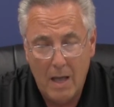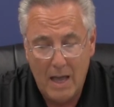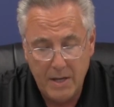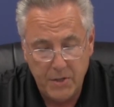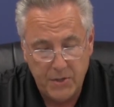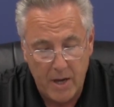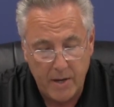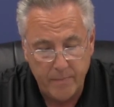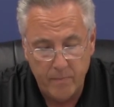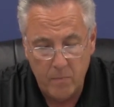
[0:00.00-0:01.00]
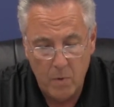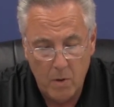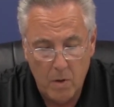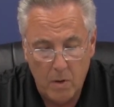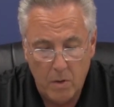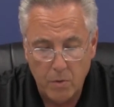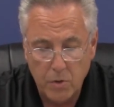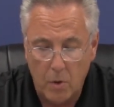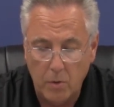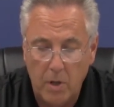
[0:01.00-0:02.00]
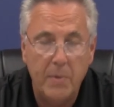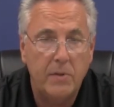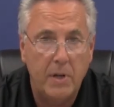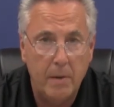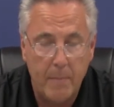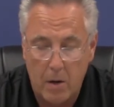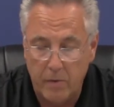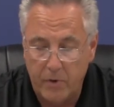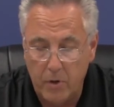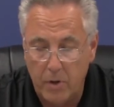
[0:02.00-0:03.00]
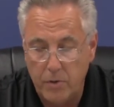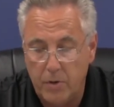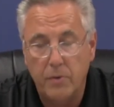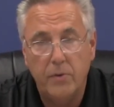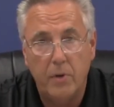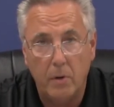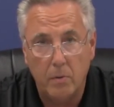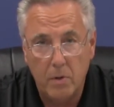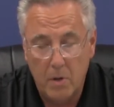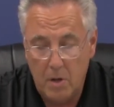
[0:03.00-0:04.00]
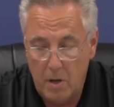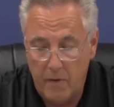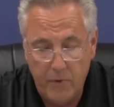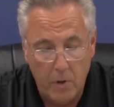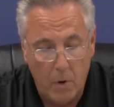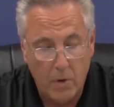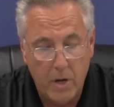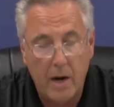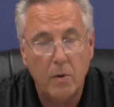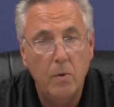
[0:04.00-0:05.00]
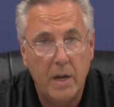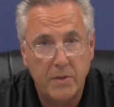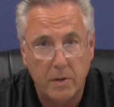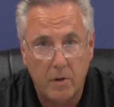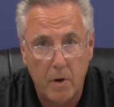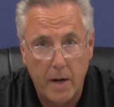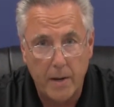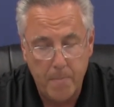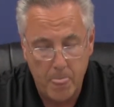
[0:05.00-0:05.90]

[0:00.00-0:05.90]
And he said, "There is no limit to the amount of good you can do if you don't care who gets the credit."